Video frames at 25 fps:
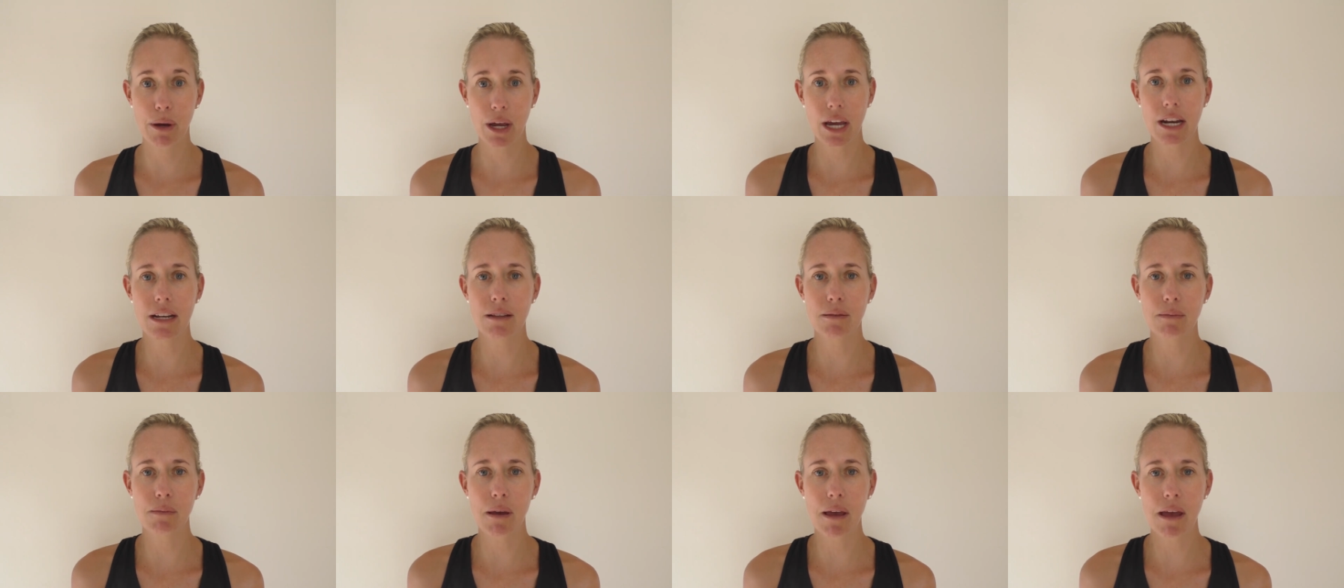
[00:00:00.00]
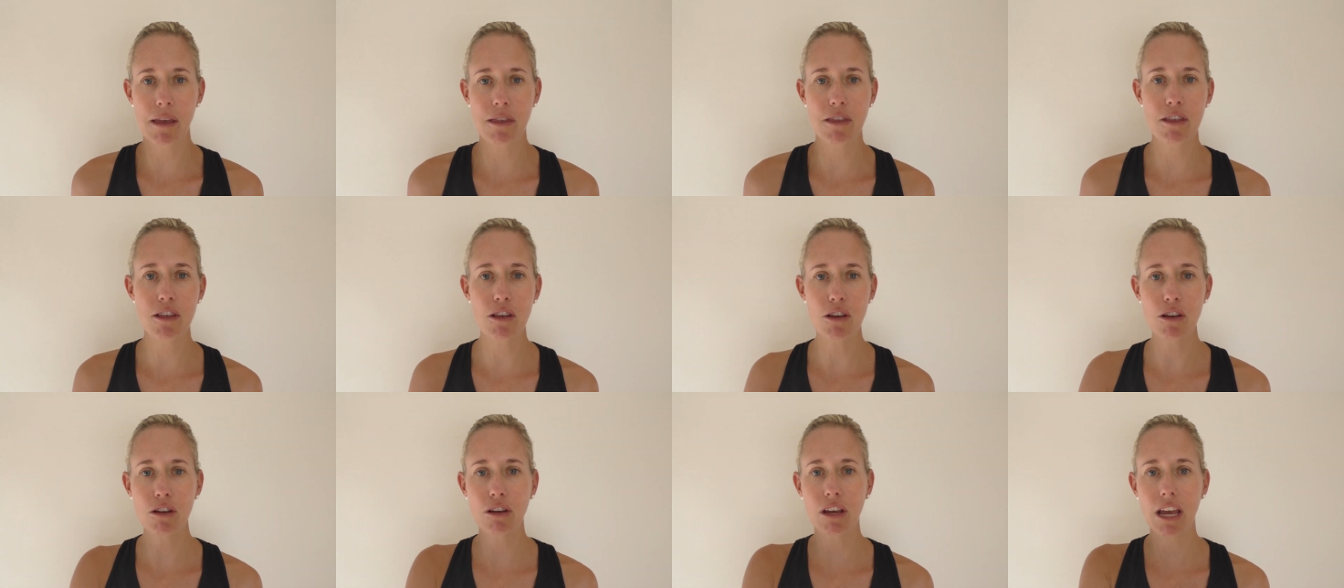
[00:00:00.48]
And
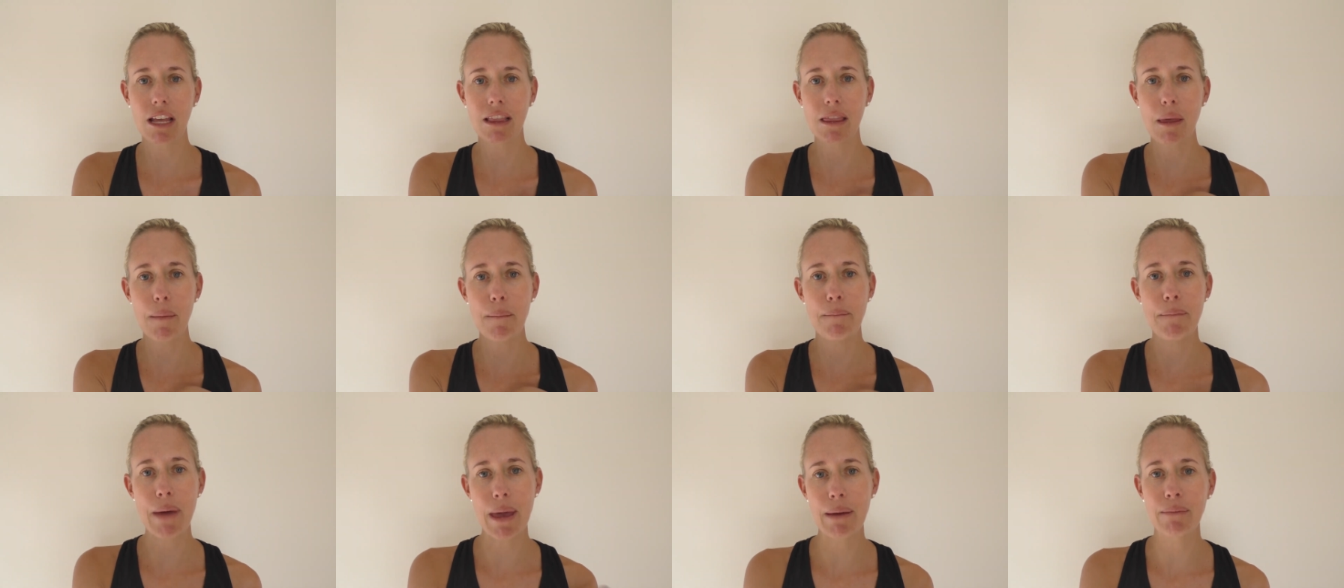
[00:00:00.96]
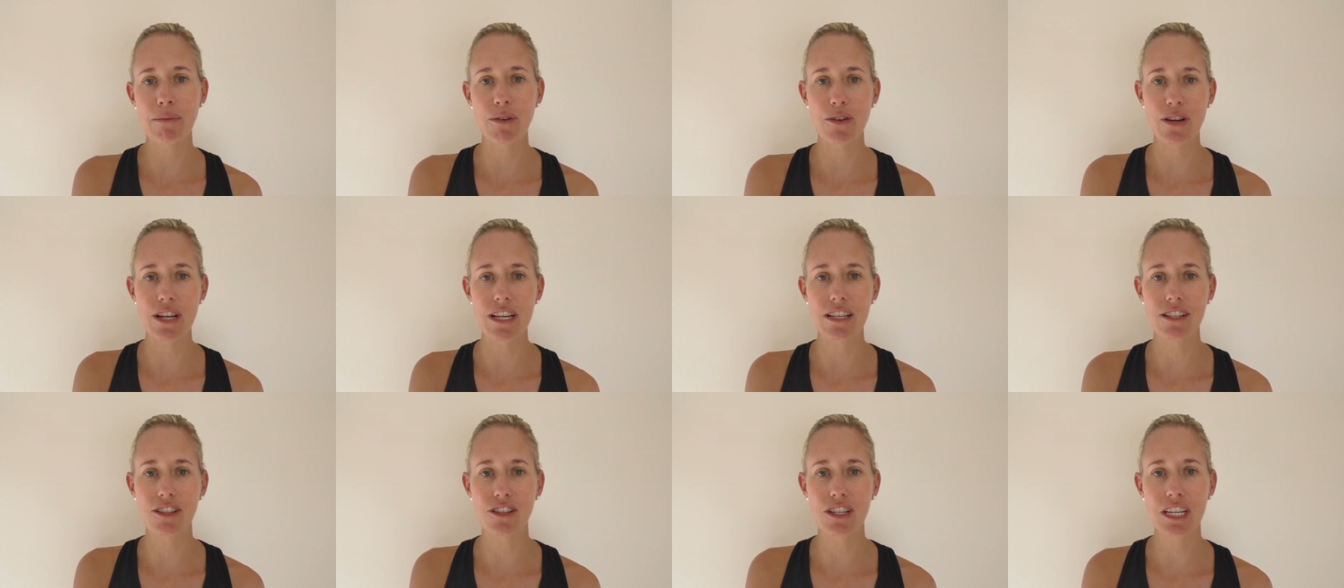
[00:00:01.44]
you get the
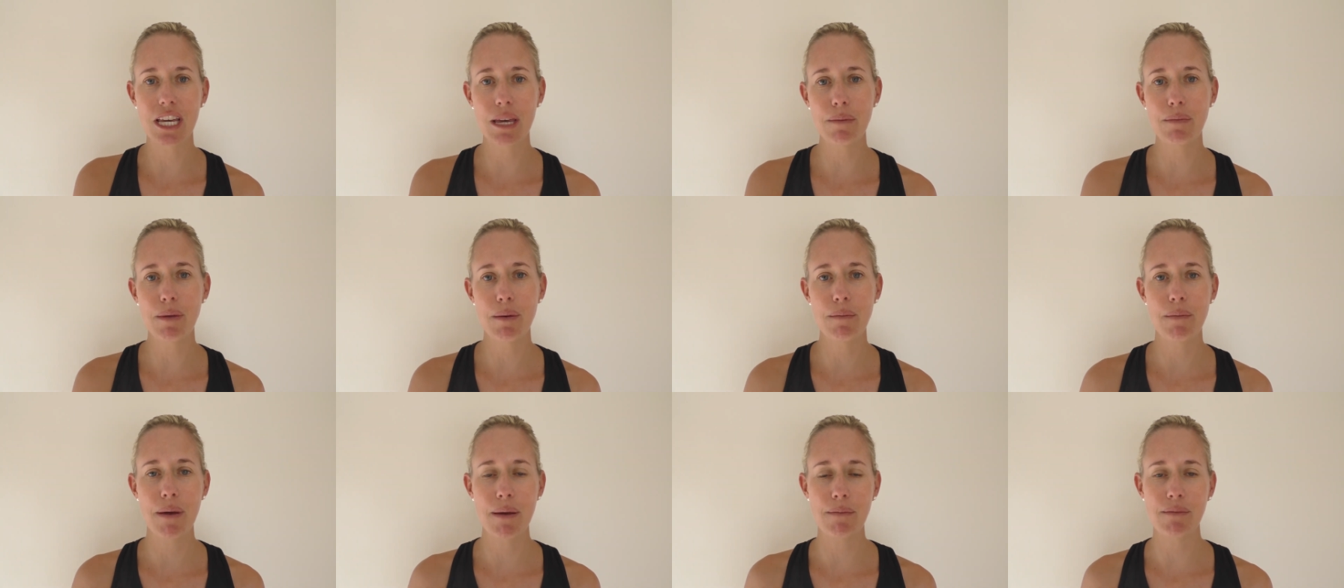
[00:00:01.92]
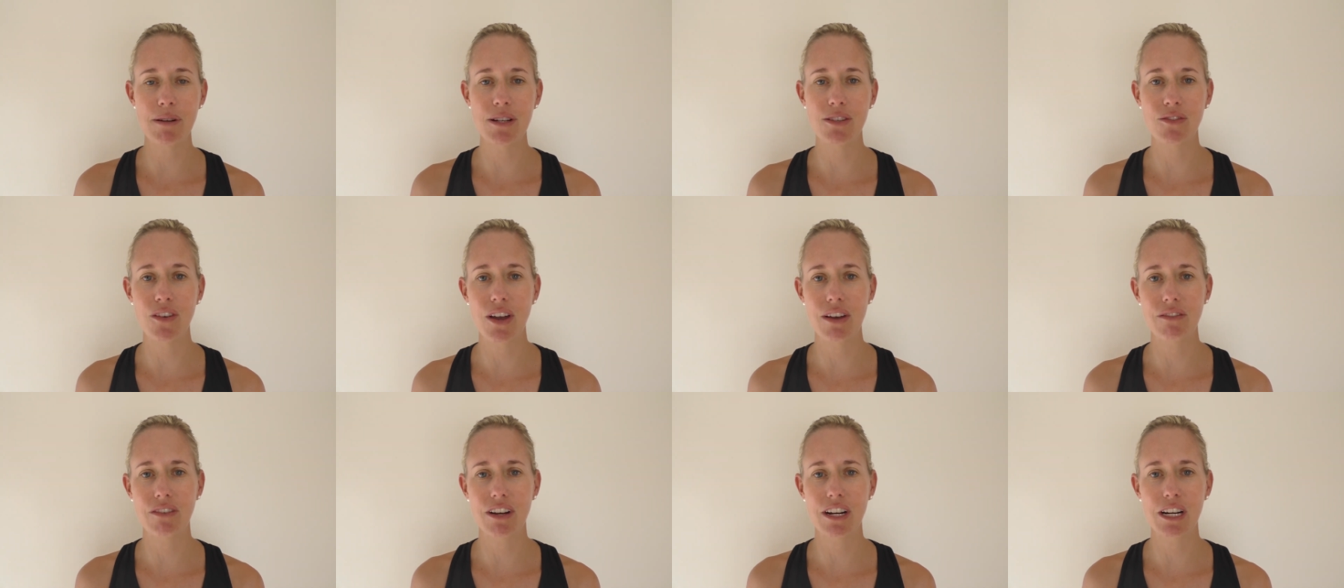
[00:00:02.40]
memories, you keep the memories
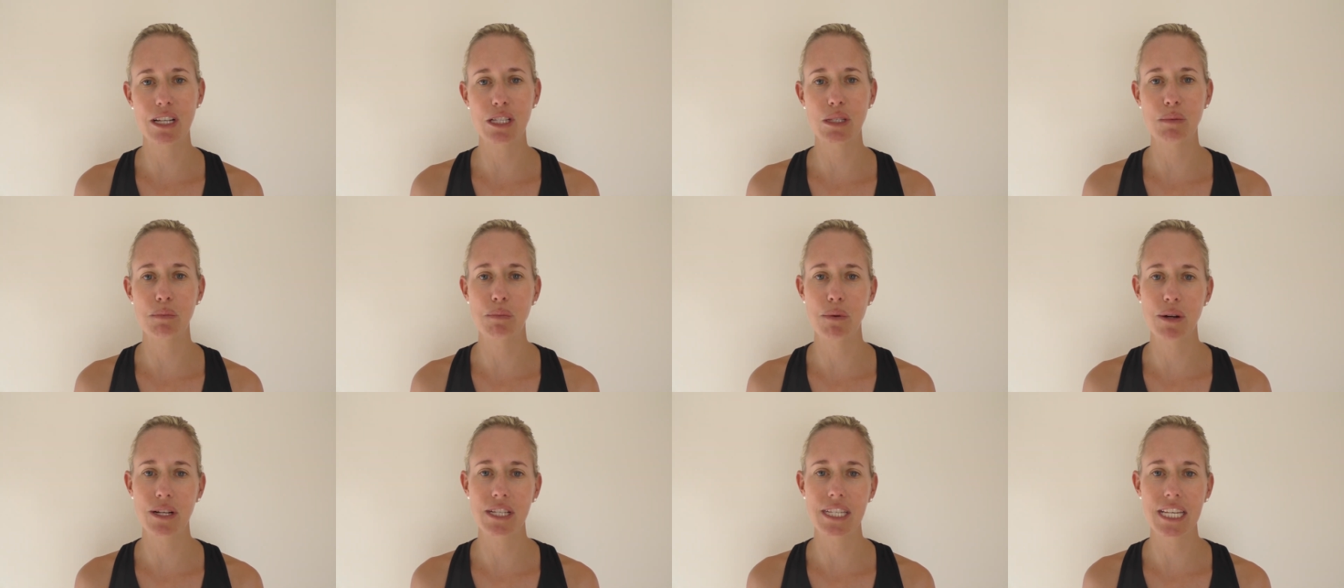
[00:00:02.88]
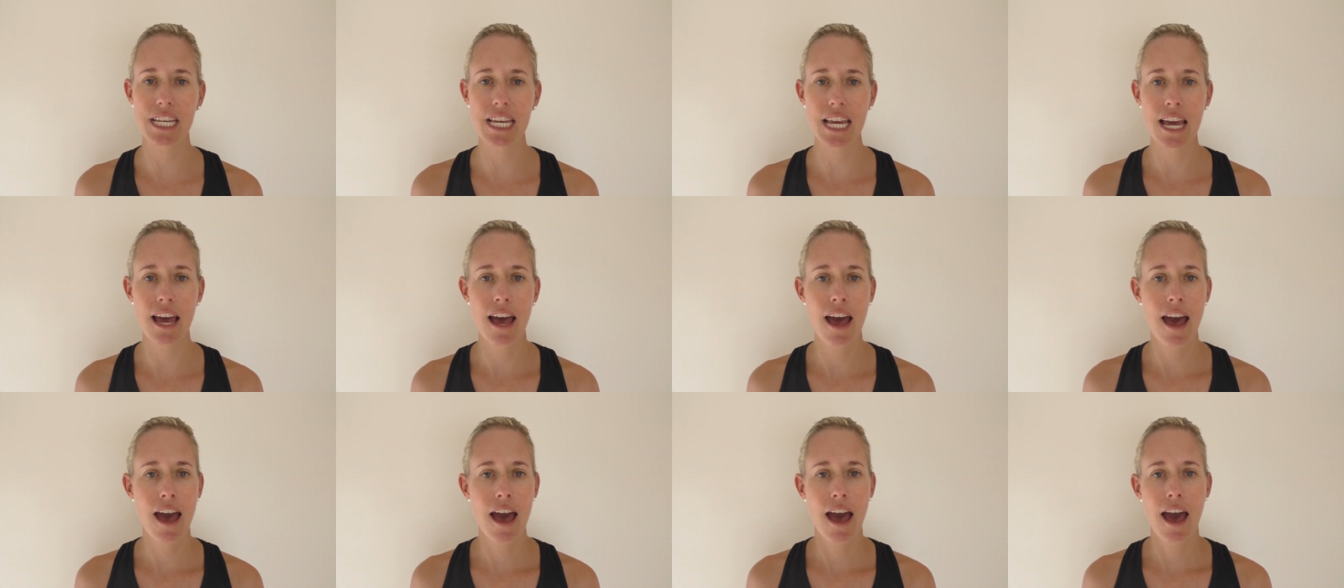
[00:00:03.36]
forever, and it's
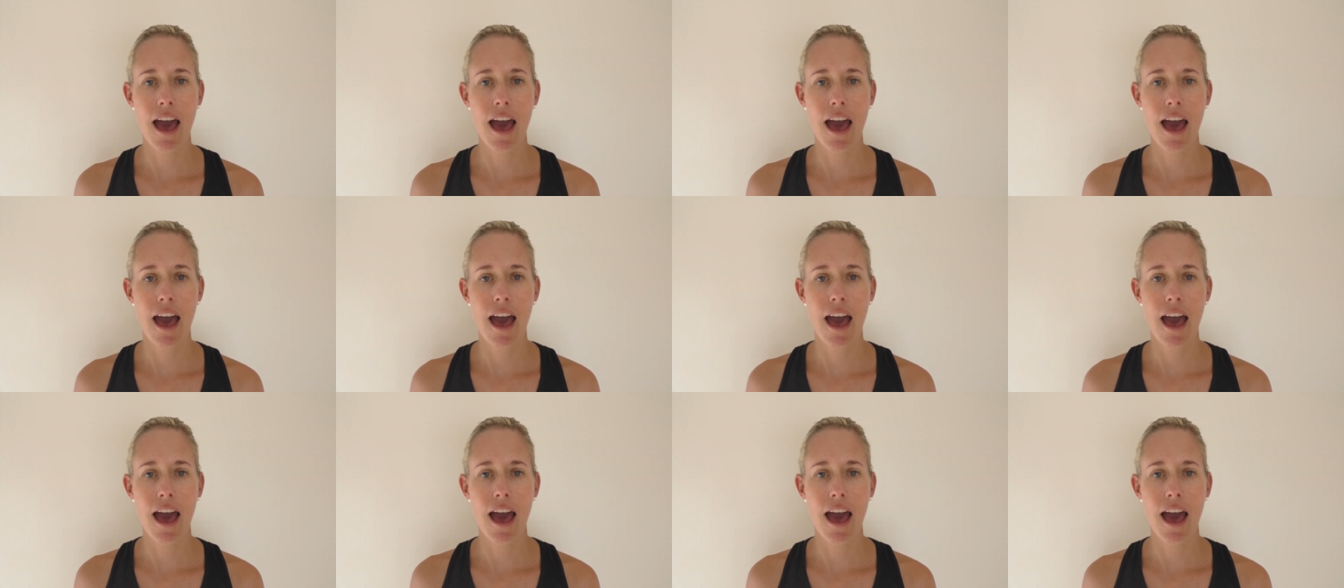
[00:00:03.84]
pretty.